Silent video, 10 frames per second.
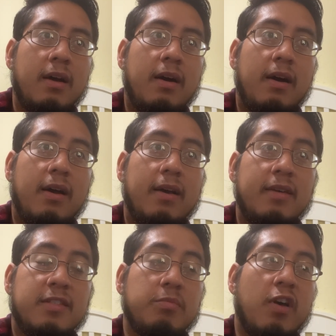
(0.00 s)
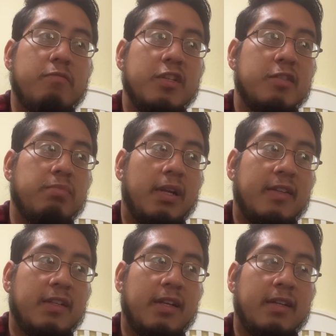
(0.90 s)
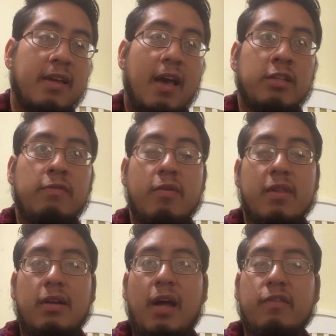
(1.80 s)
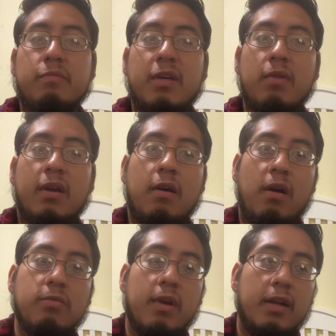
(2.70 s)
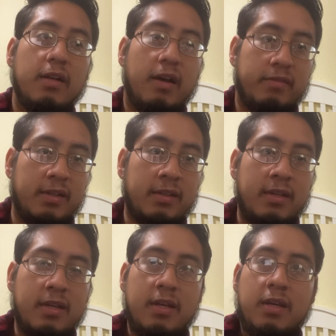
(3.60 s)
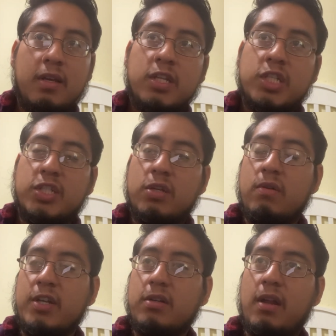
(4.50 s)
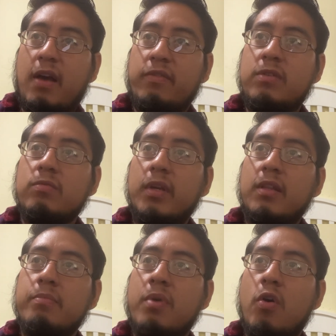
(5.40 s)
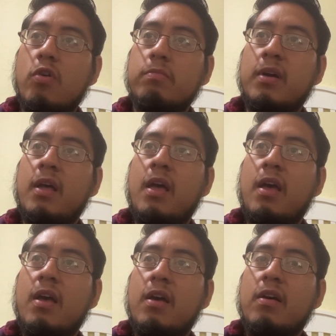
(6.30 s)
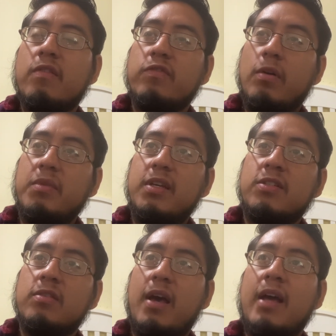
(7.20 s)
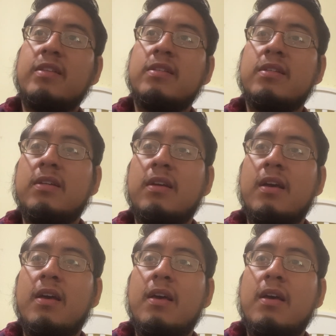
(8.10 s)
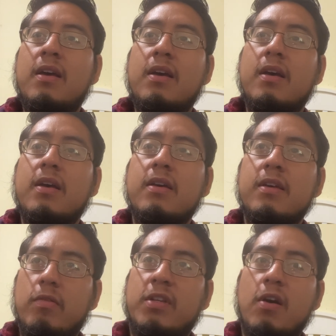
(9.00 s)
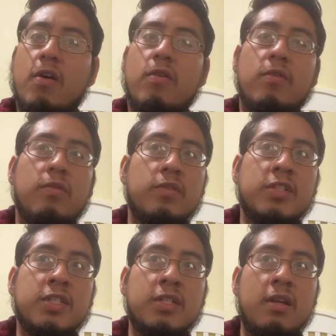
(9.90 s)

I seem to have misplaced it and can't for the life of me recall where I left it. So I shall have to read the poem from the internet. Here it goes.